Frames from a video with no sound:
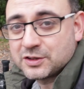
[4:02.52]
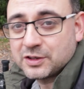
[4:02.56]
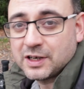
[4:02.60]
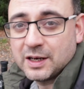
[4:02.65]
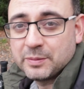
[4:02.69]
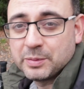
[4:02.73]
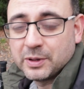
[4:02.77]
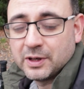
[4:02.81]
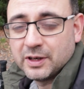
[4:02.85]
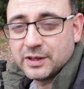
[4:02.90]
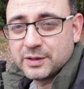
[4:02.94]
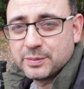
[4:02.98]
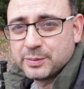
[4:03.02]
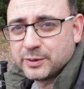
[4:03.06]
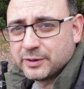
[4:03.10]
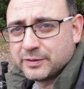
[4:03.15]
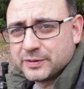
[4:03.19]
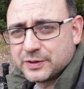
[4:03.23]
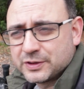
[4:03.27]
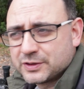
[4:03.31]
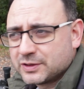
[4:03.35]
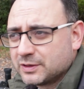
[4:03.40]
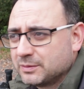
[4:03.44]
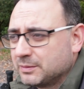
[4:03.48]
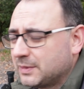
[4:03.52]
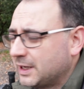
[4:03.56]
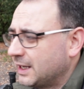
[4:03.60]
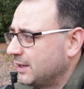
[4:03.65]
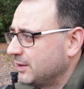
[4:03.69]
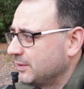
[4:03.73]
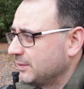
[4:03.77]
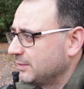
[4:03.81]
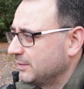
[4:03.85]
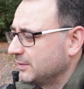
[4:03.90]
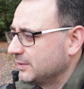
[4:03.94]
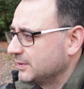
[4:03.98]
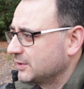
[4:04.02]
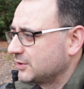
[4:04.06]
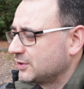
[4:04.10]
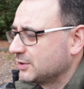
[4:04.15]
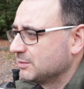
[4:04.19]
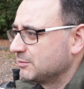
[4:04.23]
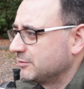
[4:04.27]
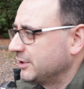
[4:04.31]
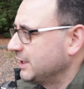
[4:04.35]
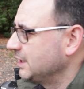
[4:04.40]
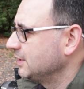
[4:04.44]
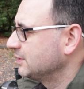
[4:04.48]
tripod, but for
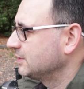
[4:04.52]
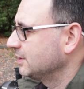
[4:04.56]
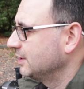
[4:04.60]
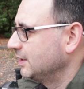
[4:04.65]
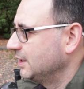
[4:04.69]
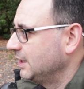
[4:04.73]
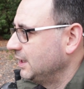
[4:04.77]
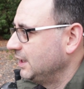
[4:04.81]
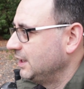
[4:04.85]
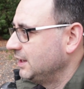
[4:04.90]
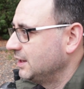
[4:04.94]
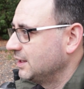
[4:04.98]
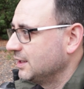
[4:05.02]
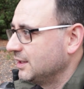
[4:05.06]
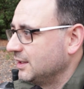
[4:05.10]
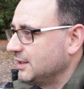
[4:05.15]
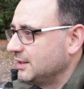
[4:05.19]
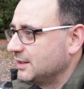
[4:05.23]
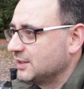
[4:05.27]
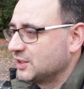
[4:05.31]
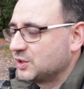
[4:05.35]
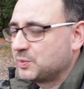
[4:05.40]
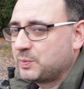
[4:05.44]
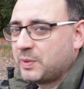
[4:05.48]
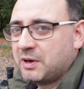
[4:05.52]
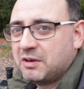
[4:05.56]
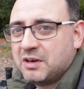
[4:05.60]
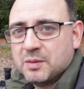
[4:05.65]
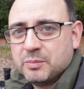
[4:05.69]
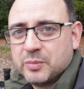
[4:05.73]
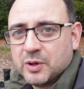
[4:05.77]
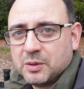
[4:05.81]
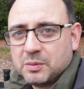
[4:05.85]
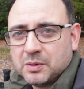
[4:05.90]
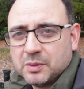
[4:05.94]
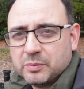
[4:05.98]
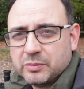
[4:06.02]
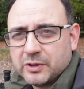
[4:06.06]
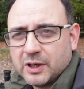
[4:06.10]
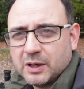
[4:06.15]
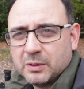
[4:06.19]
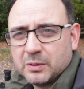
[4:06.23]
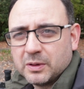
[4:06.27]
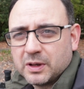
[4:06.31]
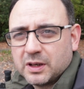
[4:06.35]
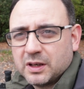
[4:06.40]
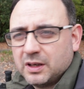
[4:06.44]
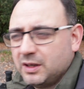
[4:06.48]
some reason the spirit bubble
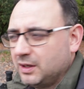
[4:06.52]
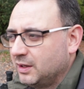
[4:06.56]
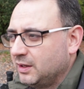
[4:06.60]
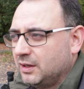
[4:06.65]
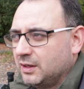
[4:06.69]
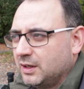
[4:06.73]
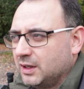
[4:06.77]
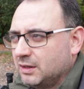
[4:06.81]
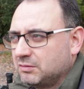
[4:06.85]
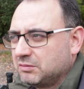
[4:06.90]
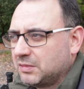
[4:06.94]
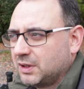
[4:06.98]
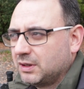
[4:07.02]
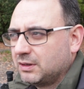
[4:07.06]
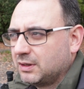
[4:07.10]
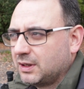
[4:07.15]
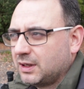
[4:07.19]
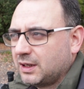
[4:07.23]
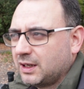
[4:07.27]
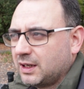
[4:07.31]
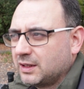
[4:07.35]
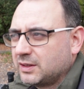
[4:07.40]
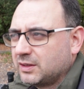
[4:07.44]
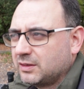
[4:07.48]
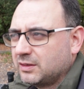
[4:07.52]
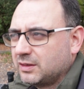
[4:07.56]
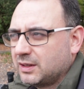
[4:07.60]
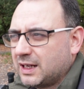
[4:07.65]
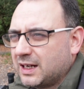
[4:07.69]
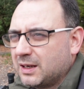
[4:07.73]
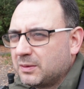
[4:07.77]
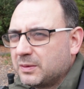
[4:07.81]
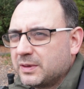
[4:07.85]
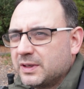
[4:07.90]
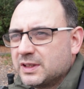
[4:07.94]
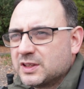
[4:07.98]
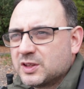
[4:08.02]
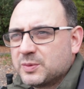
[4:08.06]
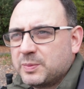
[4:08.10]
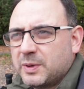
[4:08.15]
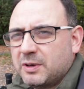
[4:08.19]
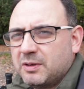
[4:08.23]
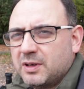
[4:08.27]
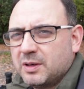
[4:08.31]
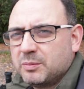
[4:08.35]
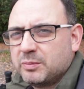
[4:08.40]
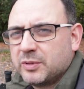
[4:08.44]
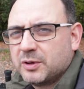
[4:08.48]
broke. How can the
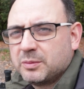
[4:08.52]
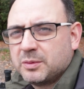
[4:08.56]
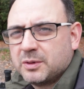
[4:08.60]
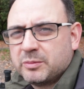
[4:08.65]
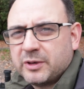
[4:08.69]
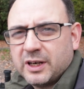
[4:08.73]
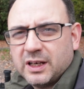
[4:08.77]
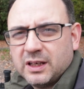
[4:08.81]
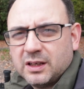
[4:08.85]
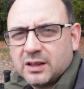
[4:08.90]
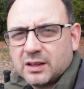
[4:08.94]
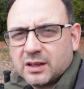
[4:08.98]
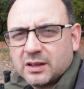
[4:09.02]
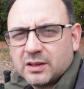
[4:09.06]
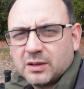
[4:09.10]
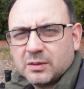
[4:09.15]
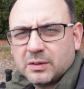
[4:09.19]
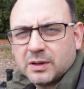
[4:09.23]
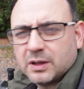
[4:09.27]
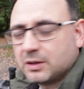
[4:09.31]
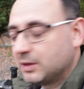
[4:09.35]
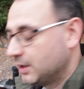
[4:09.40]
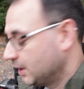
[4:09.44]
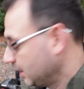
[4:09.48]
spirit bubble break? I don't know,